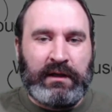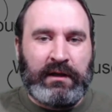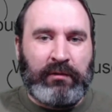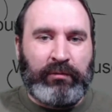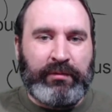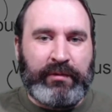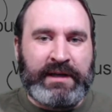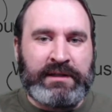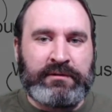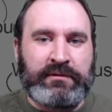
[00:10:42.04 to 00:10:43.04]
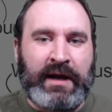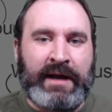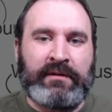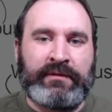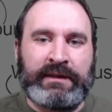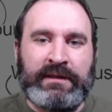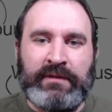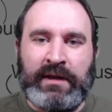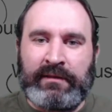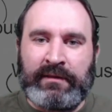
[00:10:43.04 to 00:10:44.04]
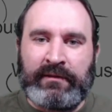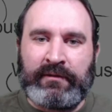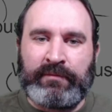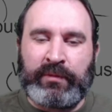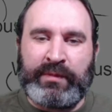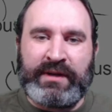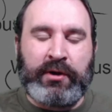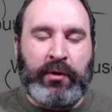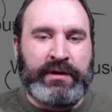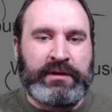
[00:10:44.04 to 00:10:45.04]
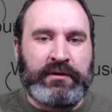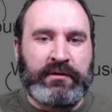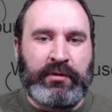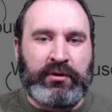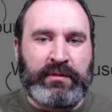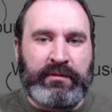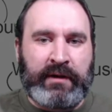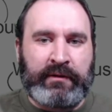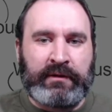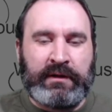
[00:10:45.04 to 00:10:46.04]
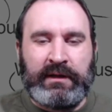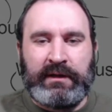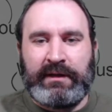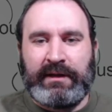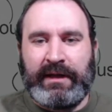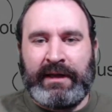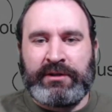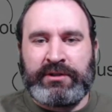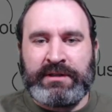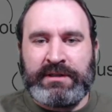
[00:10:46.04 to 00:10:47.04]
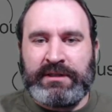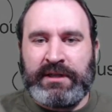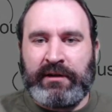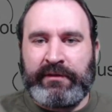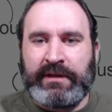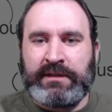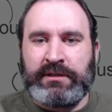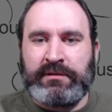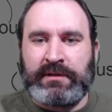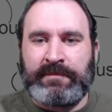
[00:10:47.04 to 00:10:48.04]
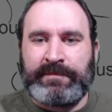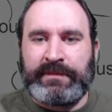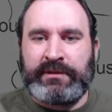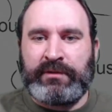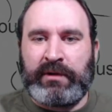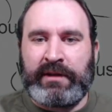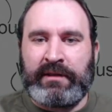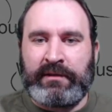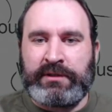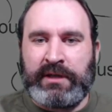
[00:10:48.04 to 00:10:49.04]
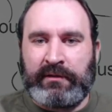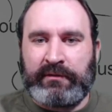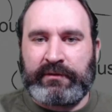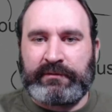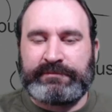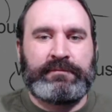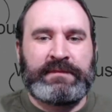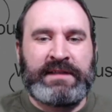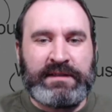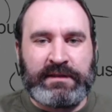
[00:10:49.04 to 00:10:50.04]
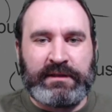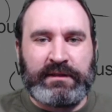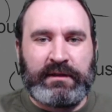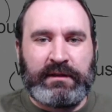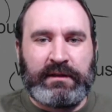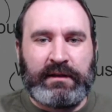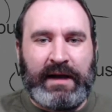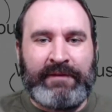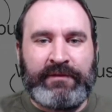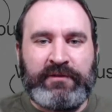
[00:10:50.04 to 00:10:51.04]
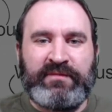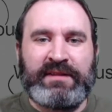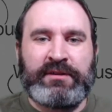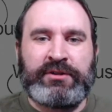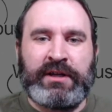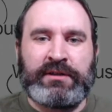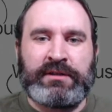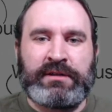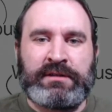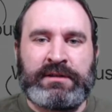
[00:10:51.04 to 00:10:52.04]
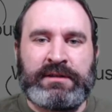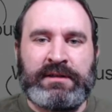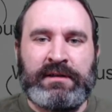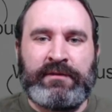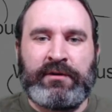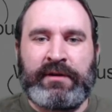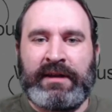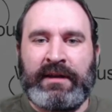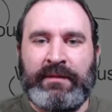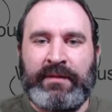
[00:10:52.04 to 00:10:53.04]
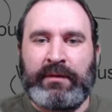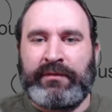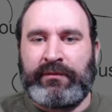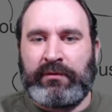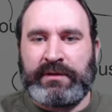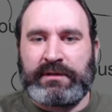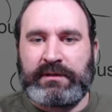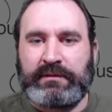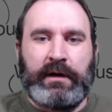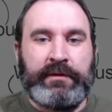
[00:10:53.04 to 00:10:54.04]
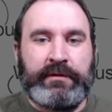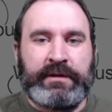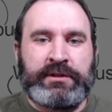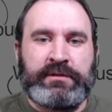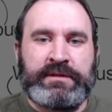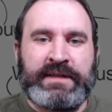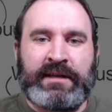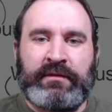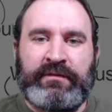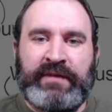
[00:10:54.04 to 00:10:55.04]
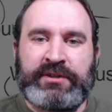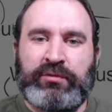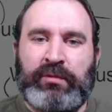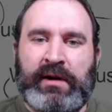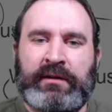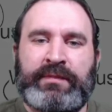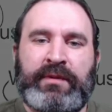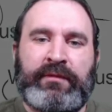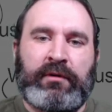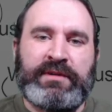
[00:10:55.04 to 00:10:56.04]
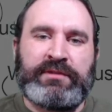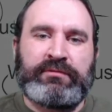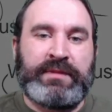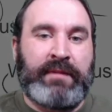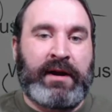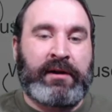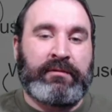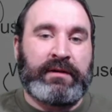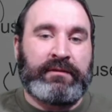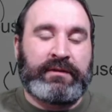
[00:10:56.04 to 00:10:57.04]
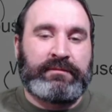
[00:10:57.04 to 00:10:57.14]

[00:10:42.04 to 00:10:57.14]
One way to kind of alleviate this would be to go into your modem or router and adjust the channel that it's using to one of the other channels. Test it after you've made the changes to see if you're getting a better performance. Other issues that can affect your wireless performance would be microwaves.